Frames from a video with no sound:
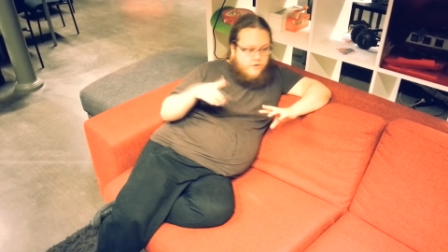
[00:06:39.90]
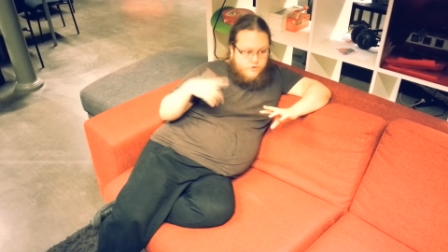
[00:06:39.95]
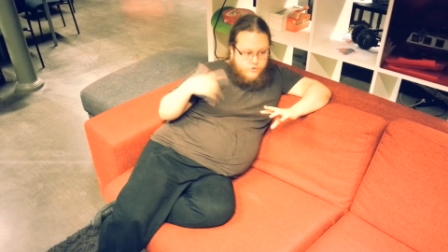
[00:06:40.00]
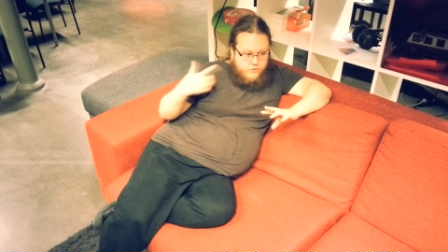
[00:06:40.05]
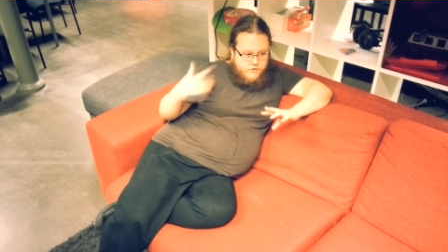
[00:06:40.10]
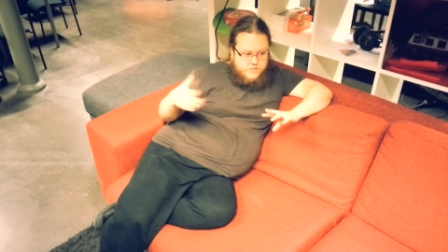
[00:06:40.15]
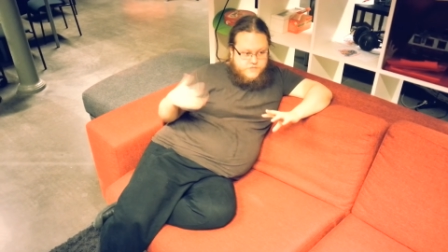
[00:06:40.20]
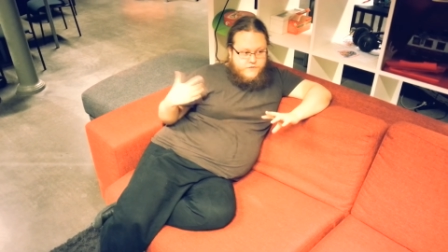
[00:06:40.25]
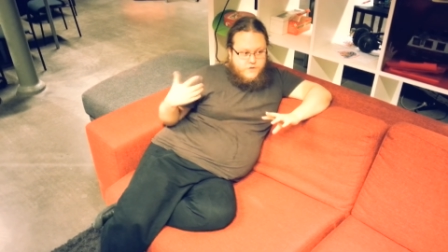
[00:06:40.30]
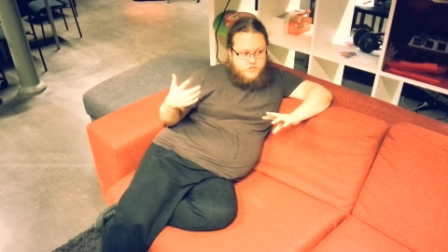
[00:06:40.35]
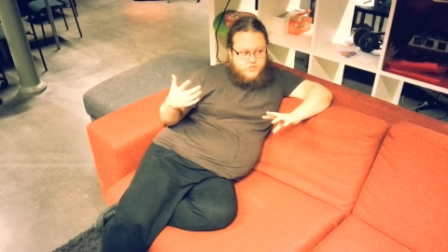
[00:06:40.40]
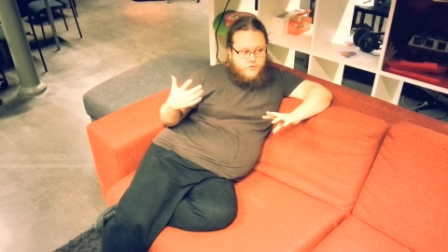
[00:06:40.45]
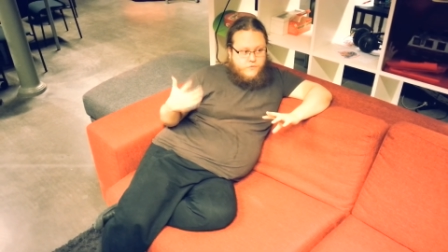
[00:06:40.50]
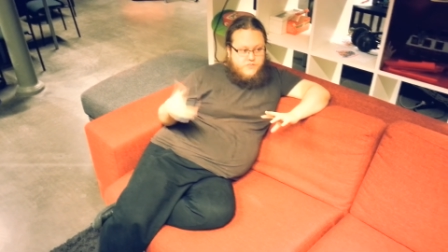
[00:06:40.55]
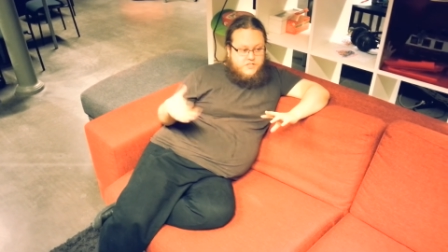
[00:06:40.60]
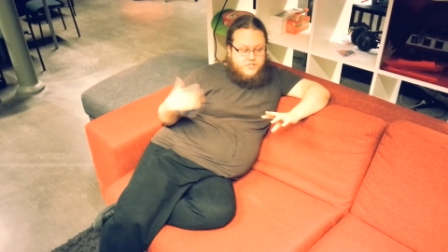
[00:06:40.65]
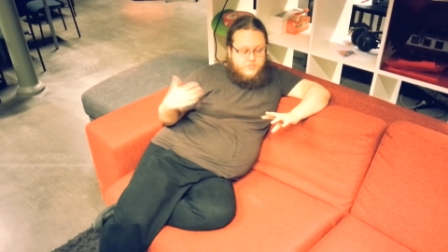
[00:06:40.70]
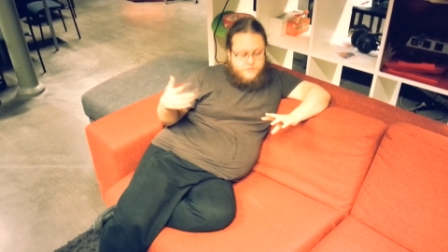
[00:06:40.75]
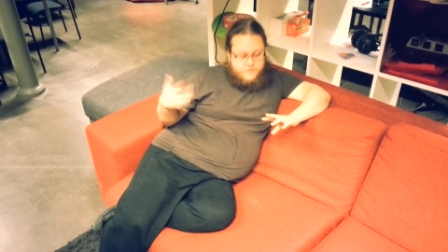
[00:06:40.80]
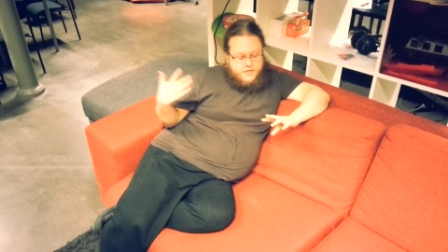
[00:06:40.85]
newest version,
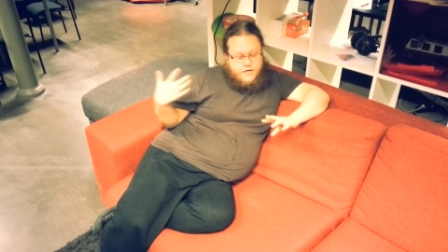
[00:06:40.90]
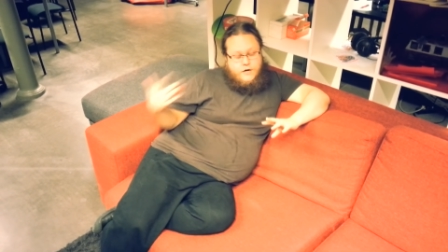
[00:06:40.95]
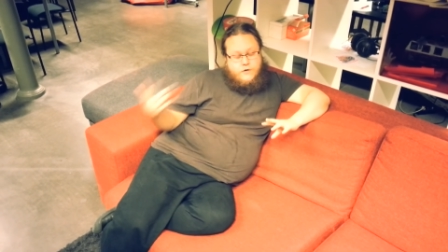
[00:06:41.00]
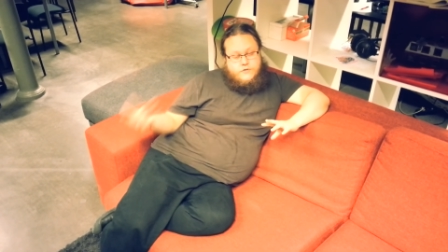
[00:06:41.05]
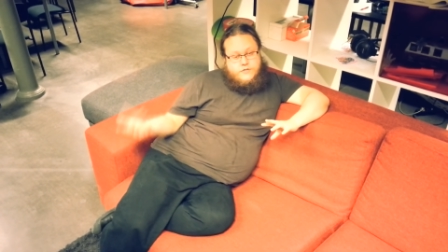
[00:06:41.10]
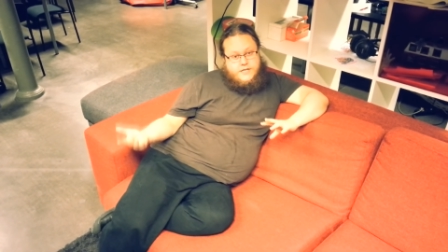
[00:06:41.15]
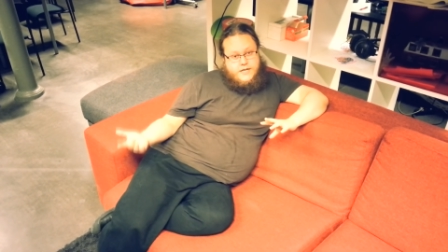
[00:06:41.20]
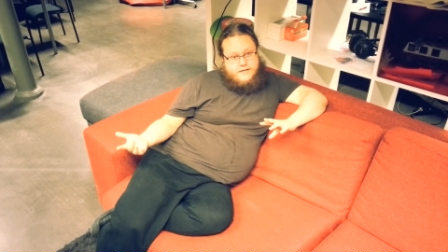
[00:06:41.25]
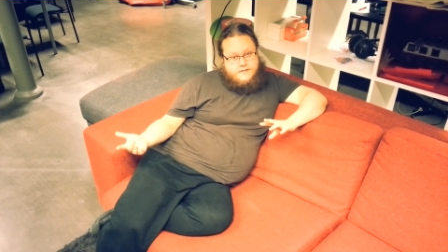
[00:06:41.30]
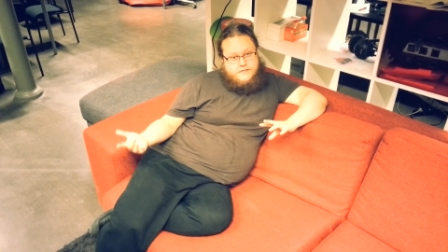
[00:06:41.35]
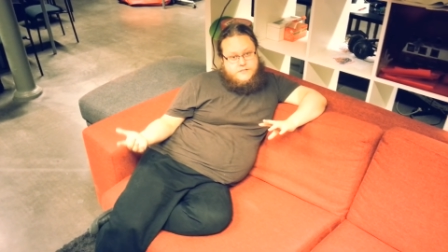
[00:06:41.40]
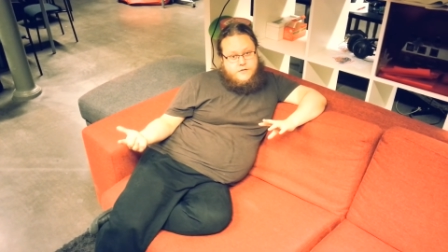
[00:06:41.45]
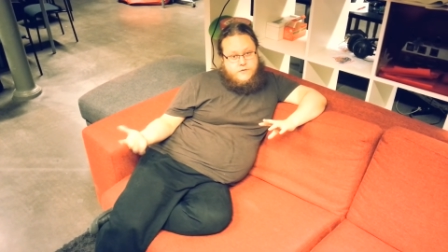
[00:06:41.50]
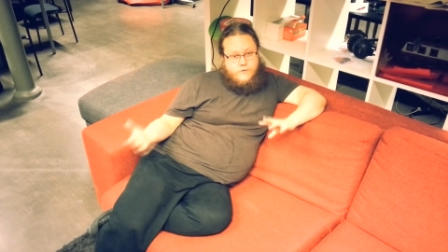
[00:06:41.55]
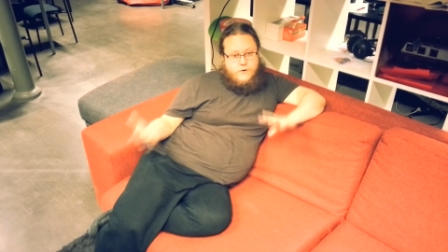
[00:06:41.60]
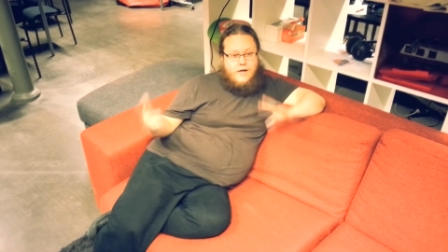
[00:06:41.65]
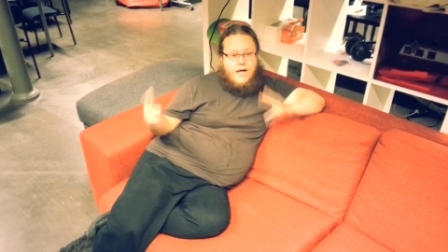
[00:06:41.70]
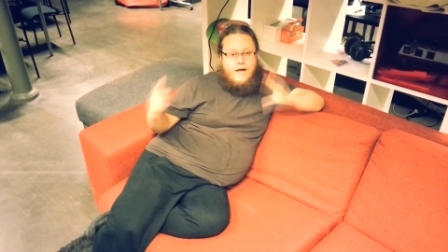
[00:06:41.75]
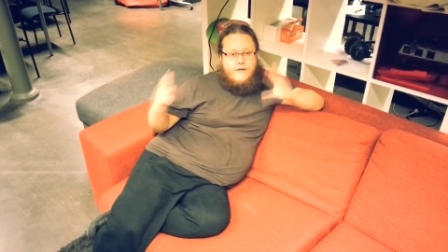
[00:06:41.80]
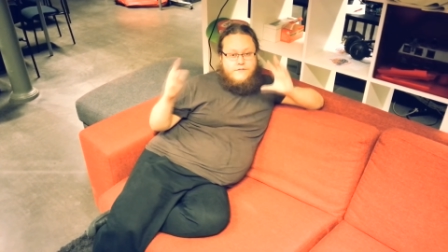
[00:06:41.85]
which is not out yet,
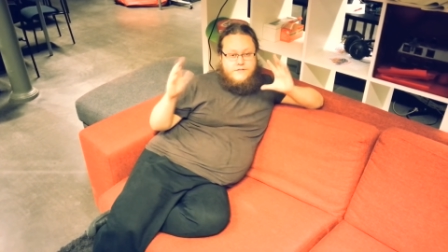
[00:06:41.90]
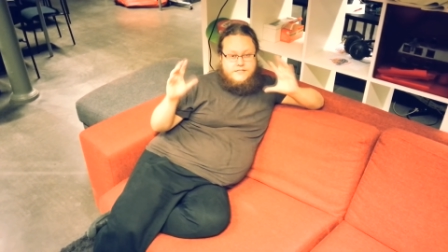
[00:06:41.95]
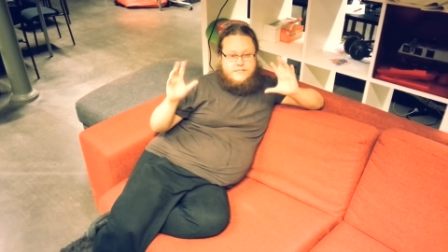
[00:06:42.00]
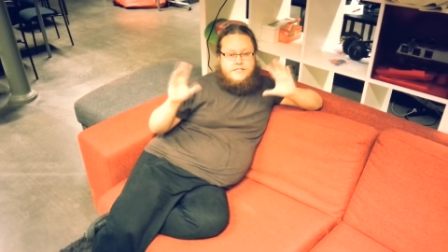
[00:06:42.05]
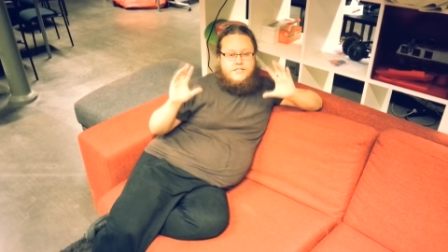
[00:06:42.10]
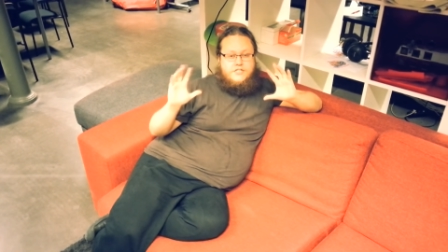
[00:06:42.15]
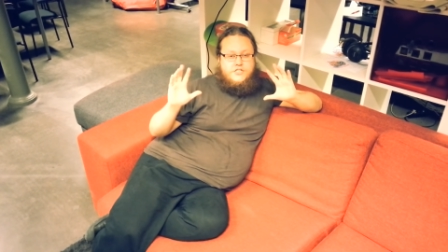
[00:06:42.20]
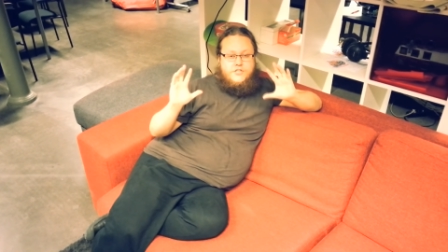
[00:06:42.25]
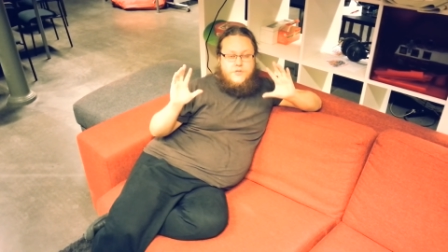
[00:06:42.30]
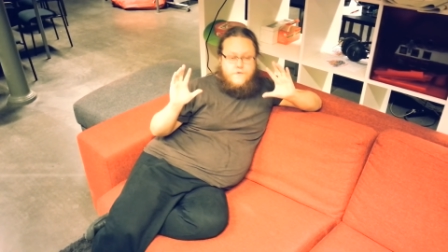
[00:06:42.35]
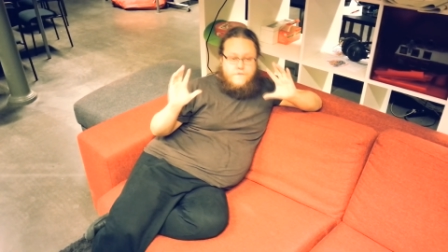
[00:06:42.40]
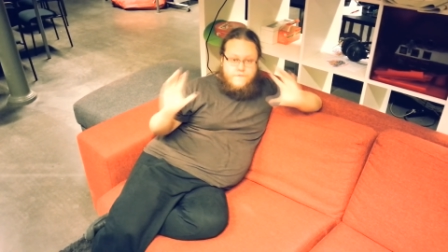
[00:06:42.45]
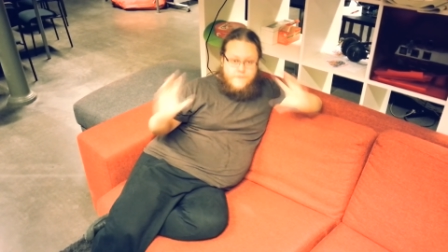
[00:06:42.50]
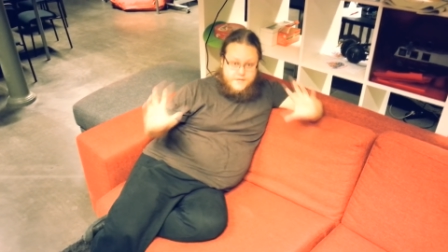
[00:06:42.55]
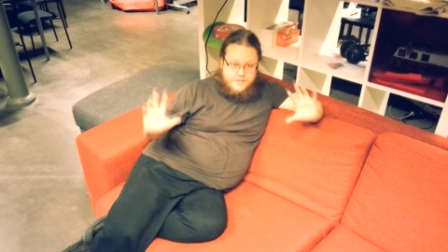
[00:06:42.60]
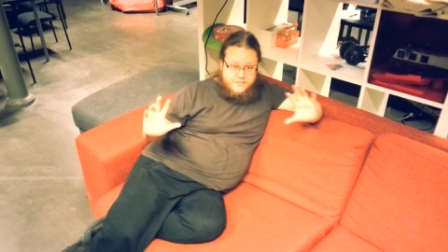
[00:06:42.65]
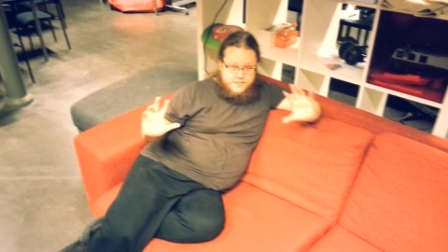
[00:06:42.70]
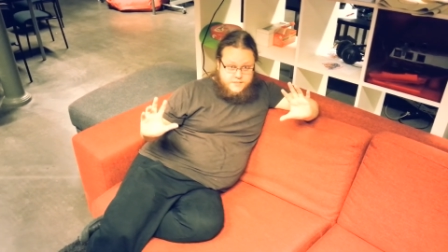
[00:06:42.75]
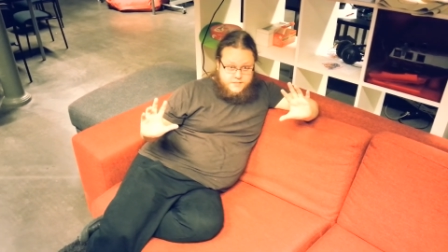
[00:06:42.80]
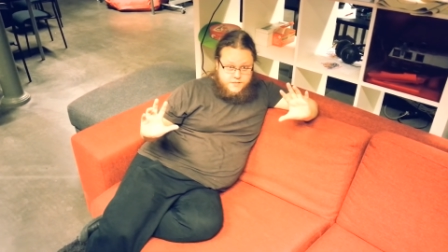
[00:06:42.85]
will have this issue
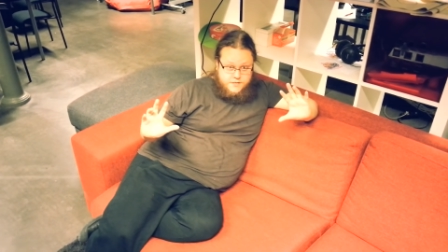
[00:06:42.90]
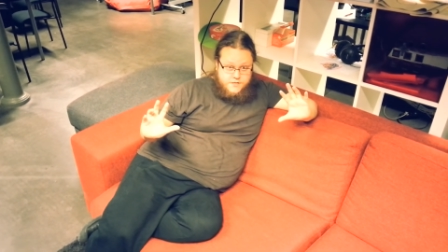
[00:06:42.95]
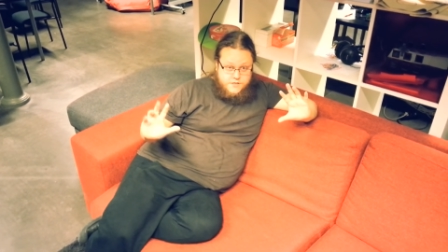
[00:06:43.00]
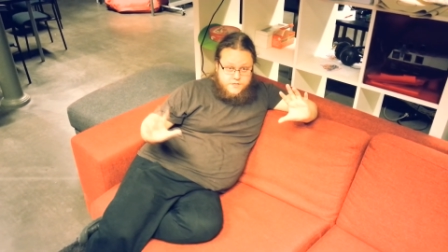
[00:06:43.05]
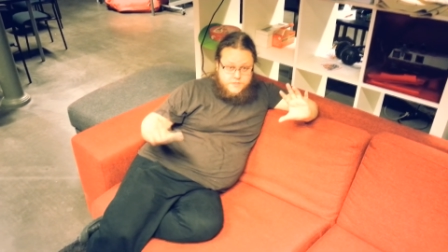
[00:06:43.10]
fixed.